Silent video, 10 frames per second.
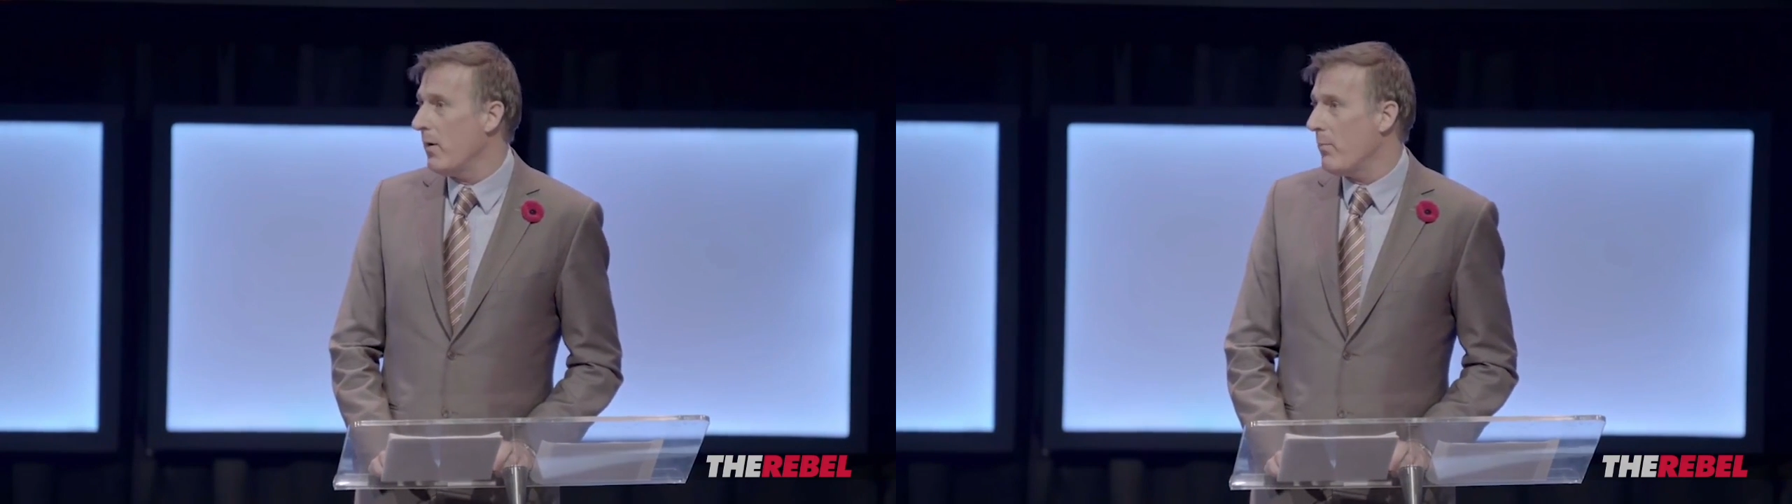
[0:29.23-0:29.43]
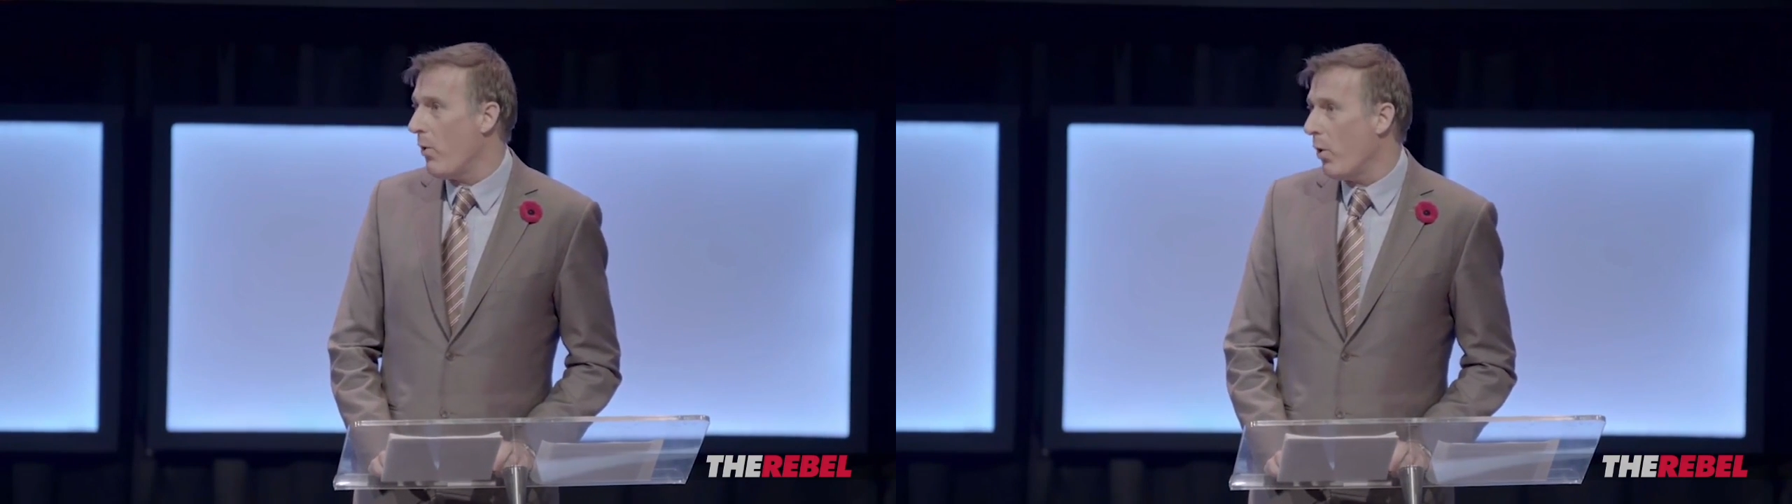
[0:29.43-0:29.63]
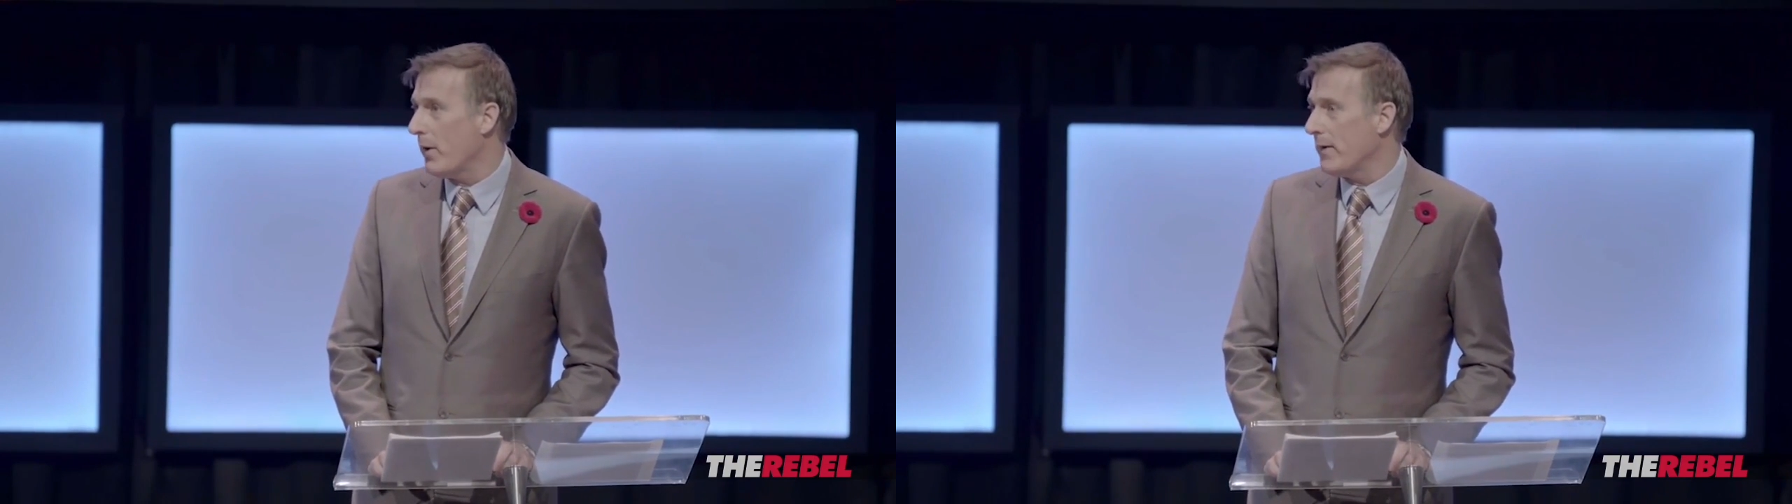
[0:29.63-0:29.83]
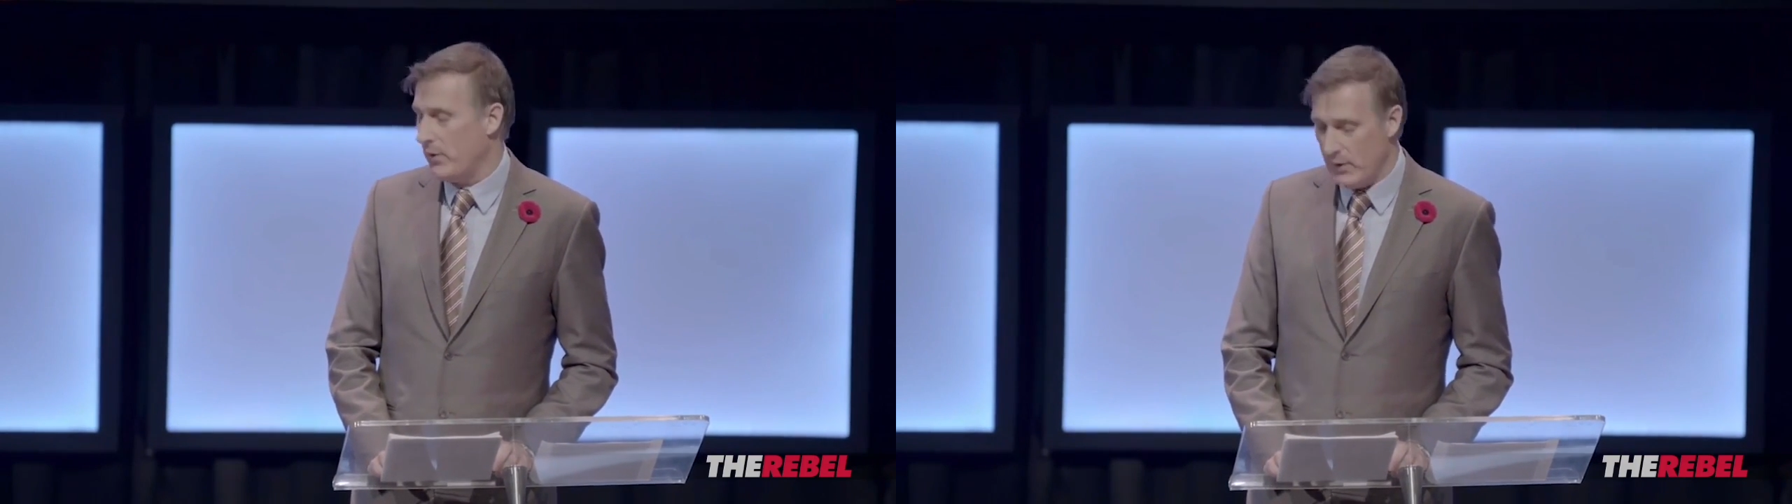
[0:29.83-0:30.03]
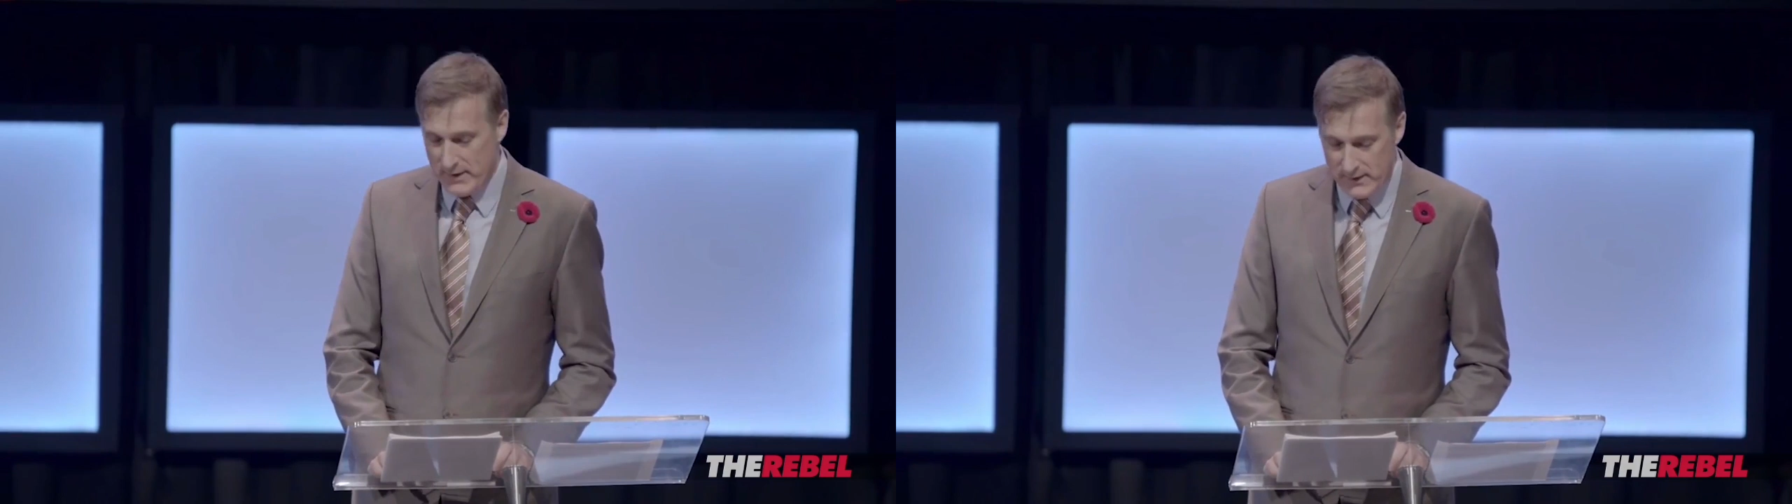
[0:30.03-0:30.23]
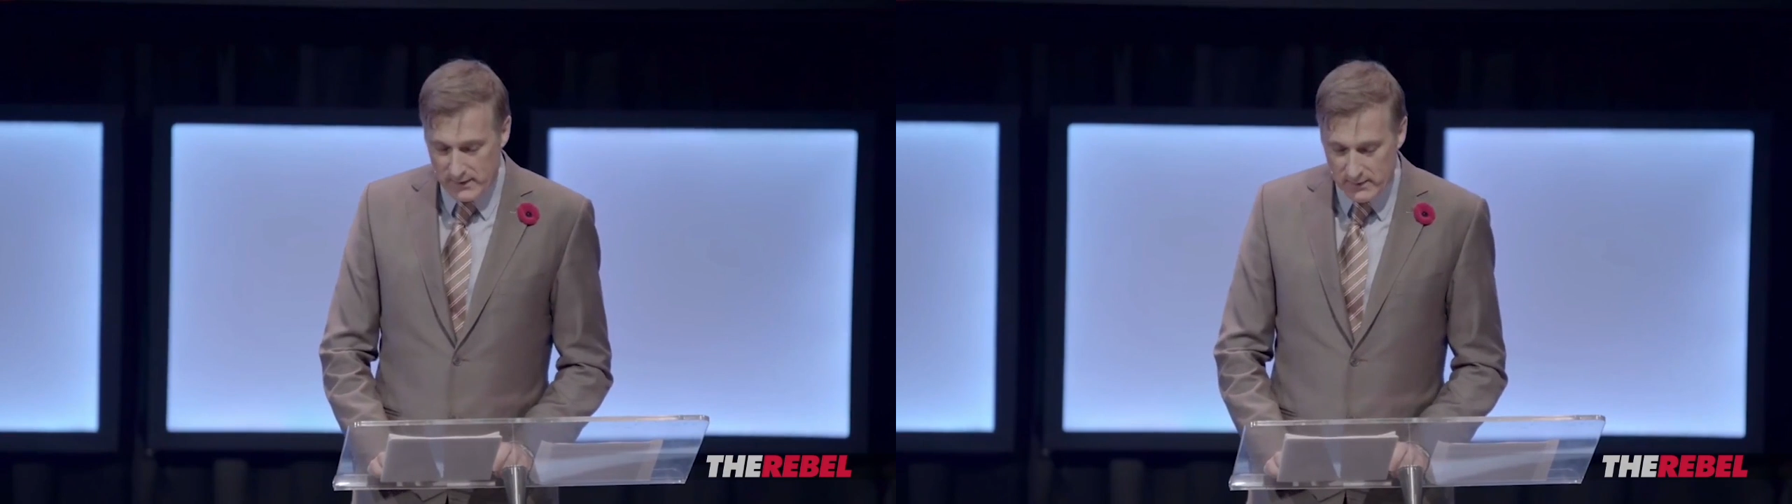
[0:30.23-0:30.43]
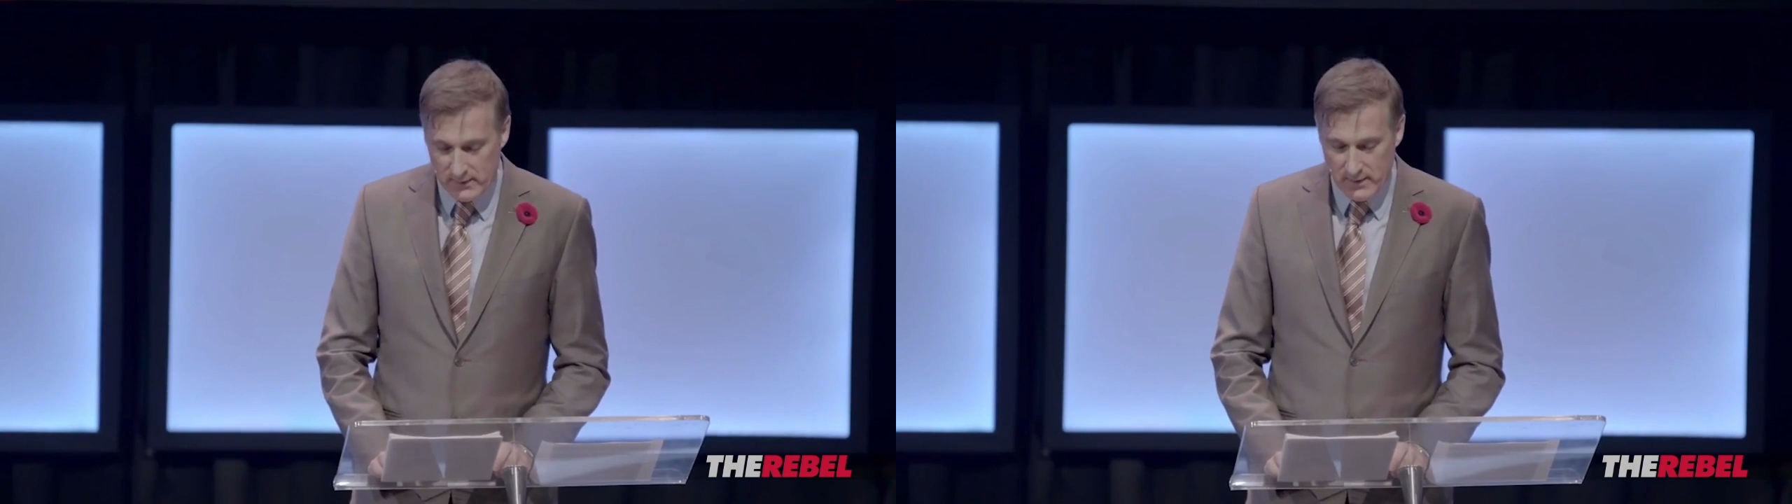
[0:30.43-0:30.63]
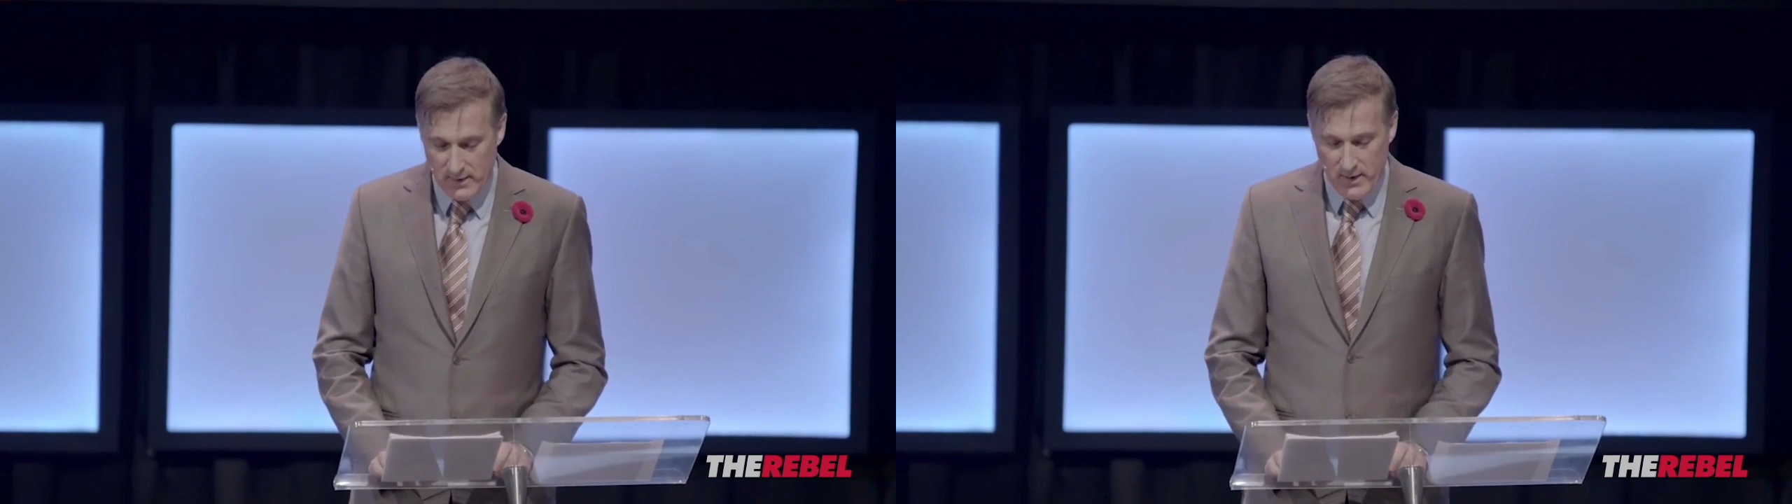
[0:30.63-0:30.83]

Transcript: more than a year